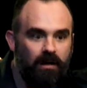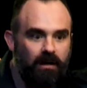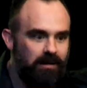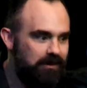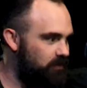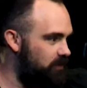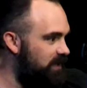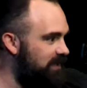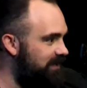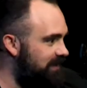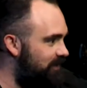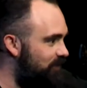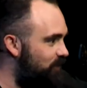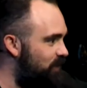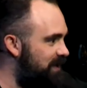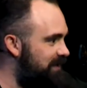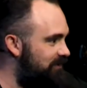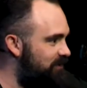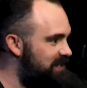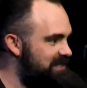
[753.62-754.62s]

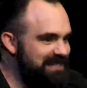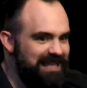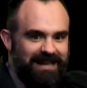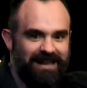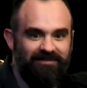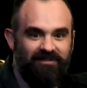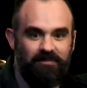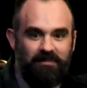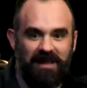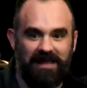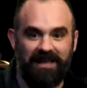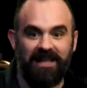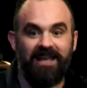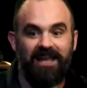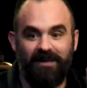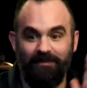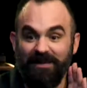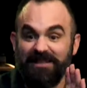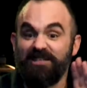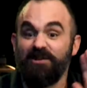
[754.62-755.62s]
What does that even mean?
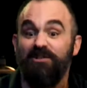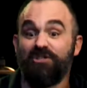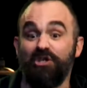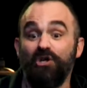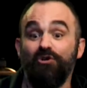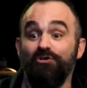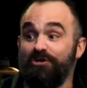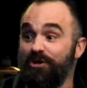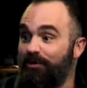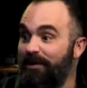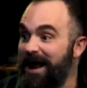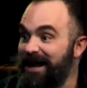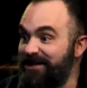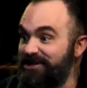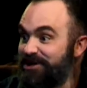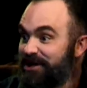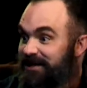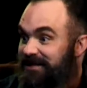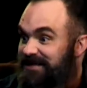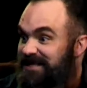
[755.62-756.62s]
It means two
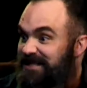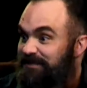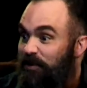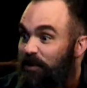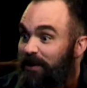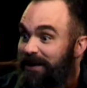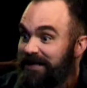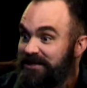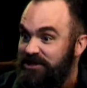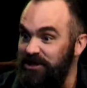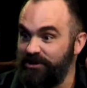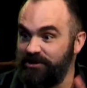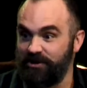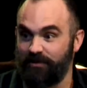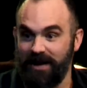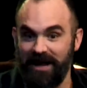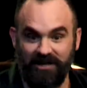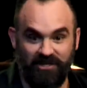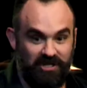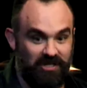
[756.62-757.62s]
directions. It's pointing two
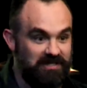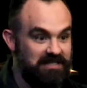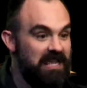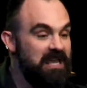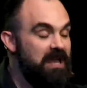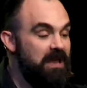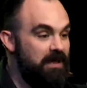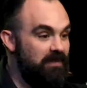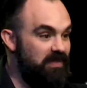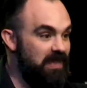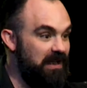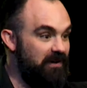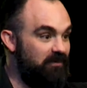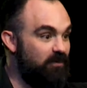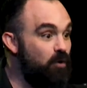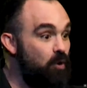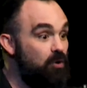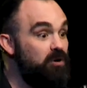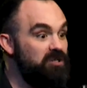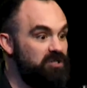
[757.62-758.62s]
directions. That, of
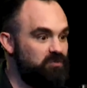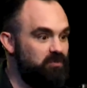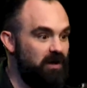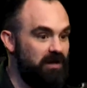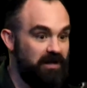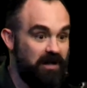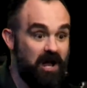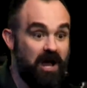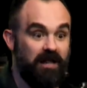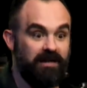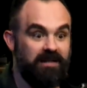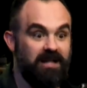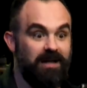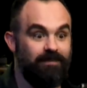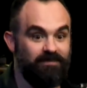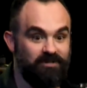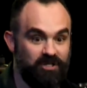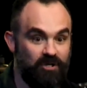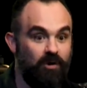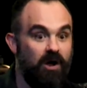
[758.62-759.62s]
course, what God
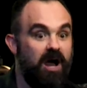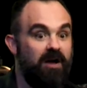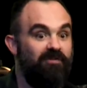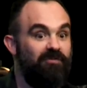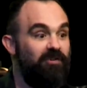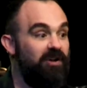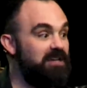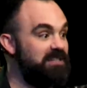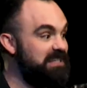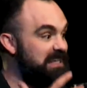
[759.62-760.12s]
comes to offer us